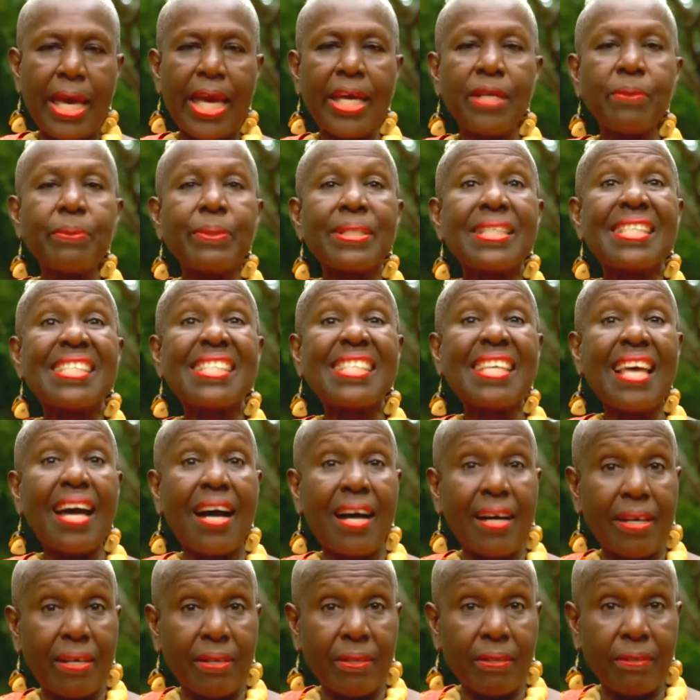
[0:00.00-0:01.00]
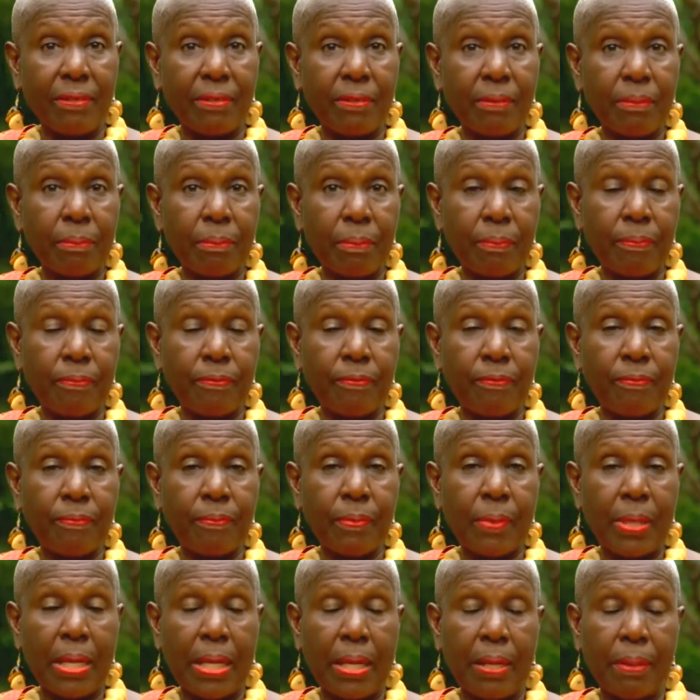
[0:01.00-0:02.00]
Edward Siaga,
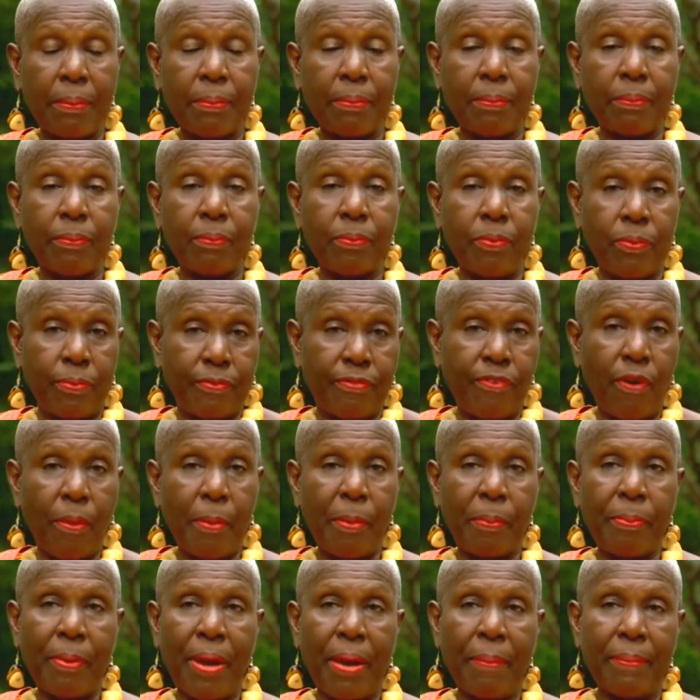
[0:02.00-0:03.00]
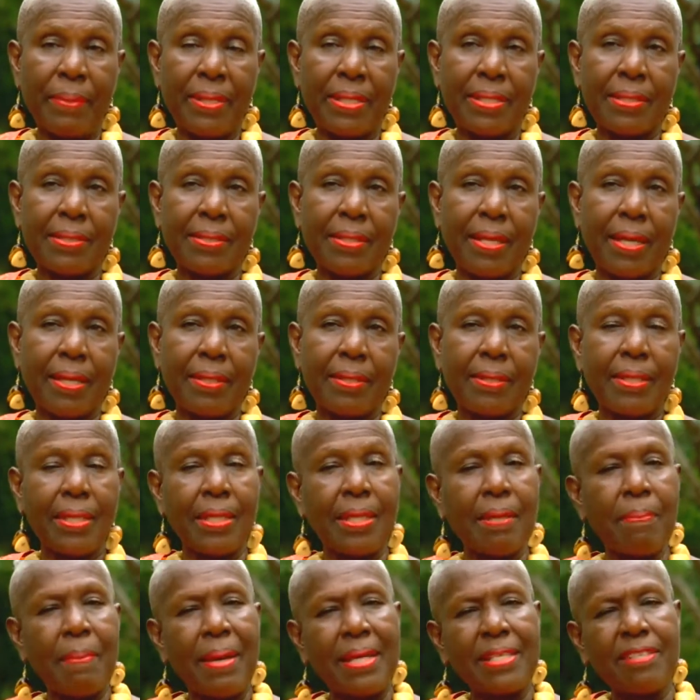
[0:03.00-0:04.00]
former Prime Minister, I
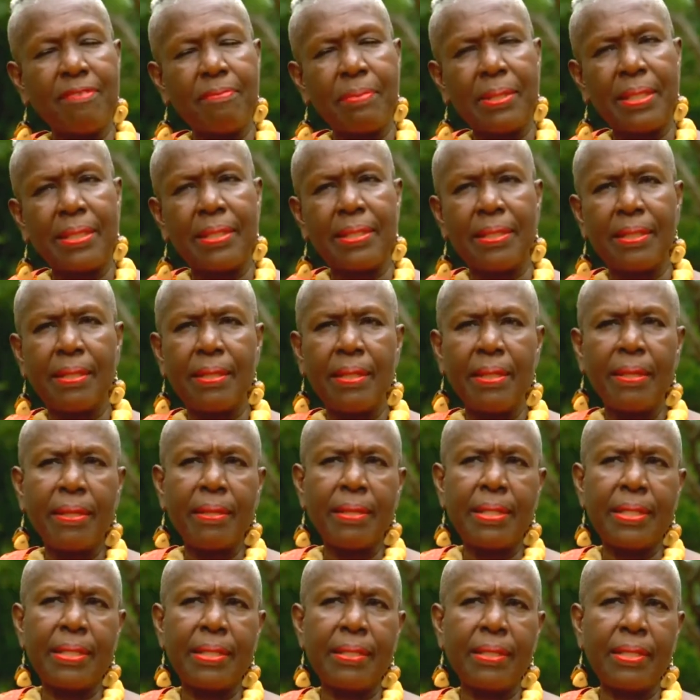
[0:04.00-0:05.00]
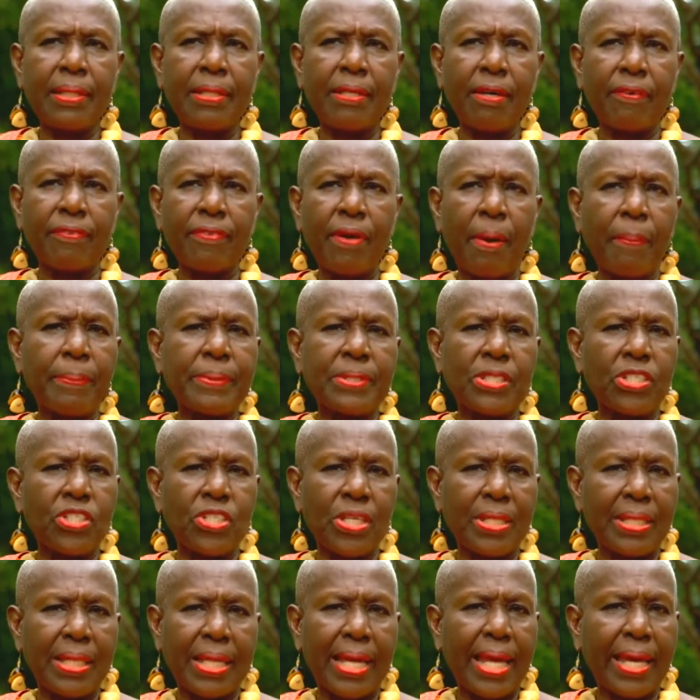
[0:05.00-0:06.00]
think he might have been leader of the
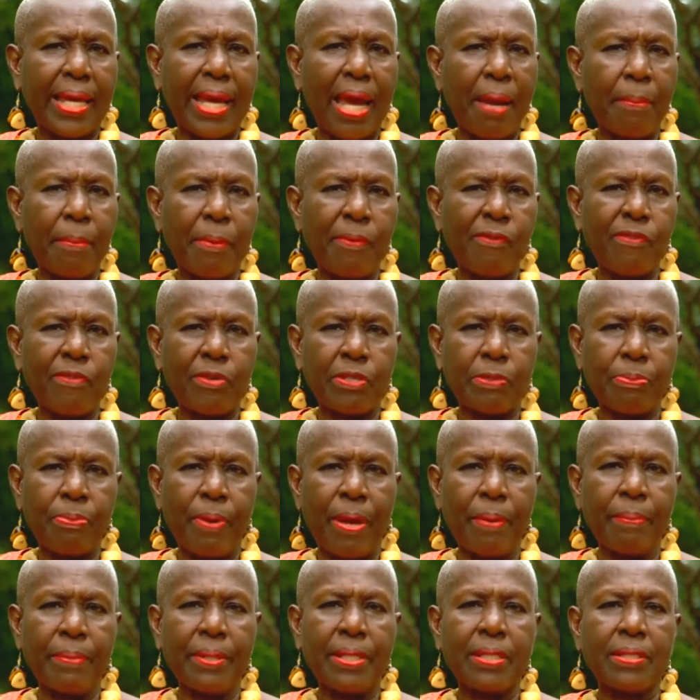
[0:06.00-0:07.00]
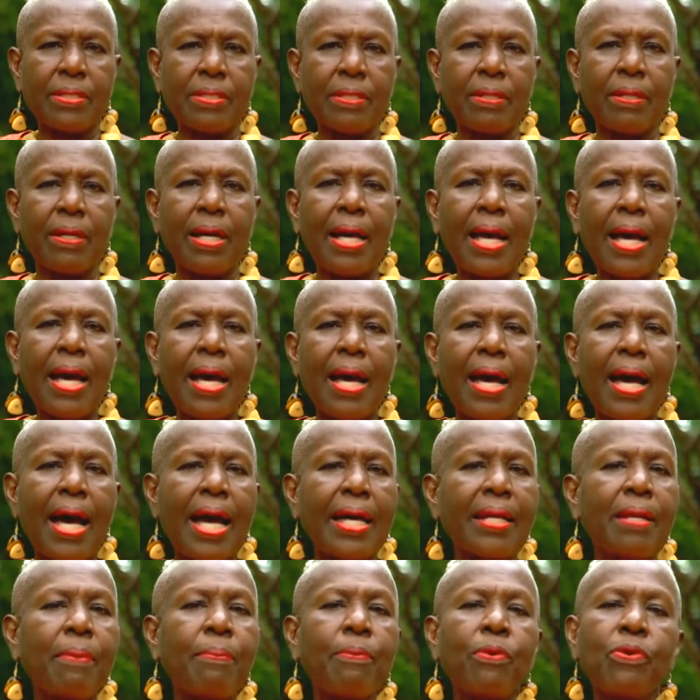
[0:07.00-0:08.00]
opposition then, I can't remember, as Prime Minister,
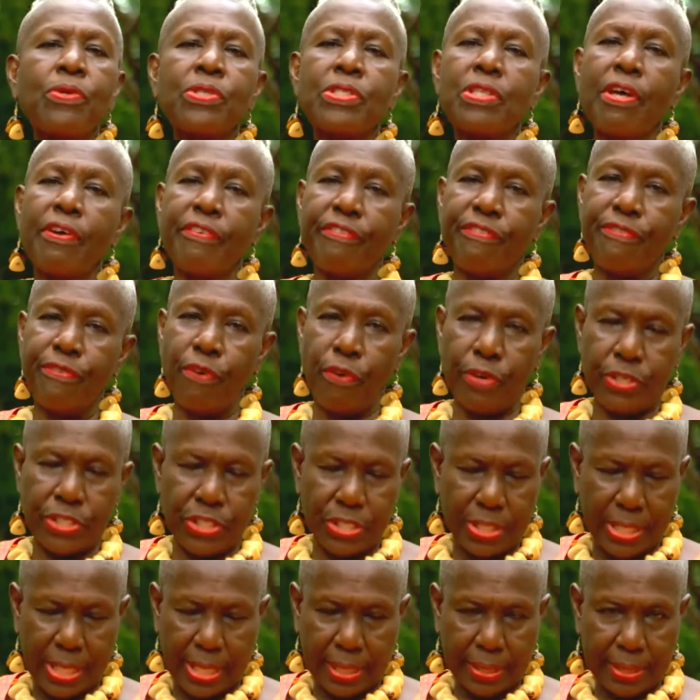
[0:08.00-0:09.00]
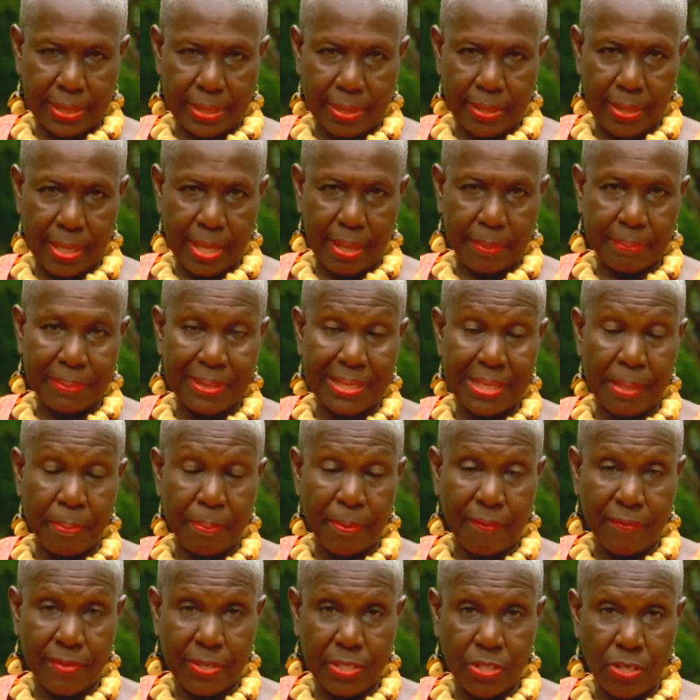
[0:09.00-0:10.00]
had a most unfortunate
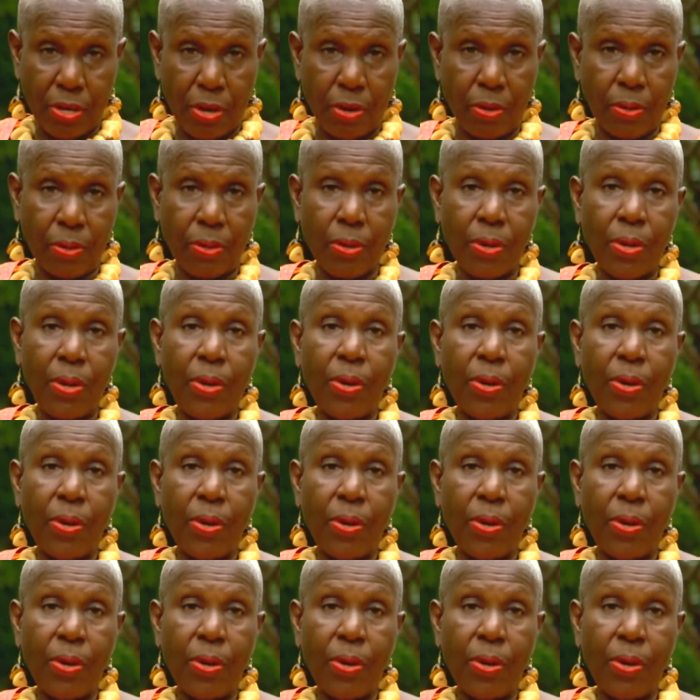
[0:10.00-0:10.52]
slip of the tongue